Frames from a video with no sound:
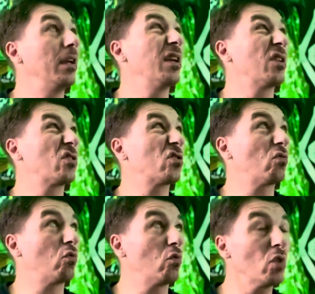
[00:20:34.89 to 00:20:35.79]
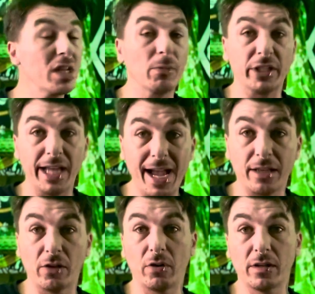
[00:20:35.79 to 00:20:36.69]
Extremely
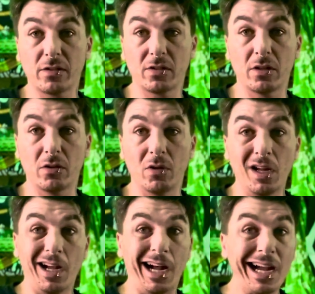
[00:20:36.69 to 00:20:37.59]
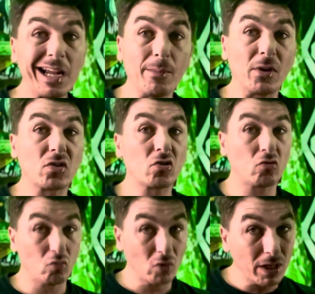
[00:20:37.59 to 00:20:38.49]
accurate. So I am
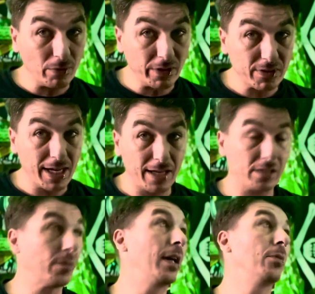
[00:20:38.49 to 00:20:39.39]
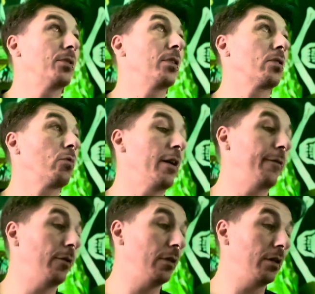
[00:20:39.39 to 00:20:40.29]
extremely satisfied with this
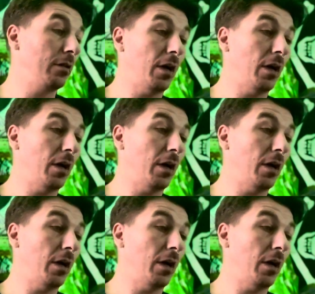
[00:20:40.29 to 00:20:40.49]
rifle.